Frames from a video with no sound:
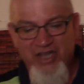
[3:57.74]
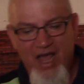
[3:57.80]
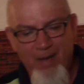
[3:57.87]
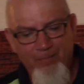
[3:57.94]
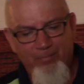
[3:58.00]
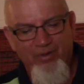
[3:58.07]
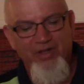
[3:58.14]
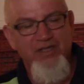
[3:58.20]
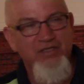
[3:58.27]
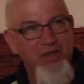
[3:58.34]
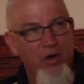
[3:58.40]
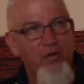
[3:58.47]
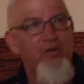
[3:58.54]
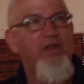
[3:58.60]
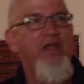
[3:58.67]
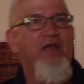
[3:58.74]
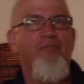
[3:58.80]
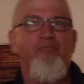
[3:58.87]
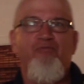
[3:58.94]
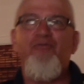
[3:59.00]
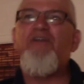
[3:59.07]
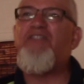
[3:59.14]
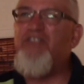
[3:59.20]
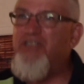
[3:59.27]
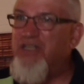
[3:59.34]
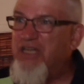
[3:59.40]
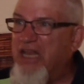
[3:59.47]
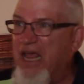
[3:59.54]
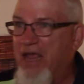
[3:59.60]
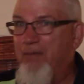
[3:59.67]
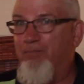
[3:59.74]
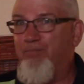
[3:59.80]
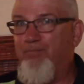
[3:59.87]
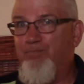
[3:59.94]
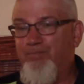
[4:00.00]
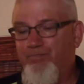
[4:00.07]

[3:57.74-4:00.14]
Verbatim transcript: a temple is only a priest in name.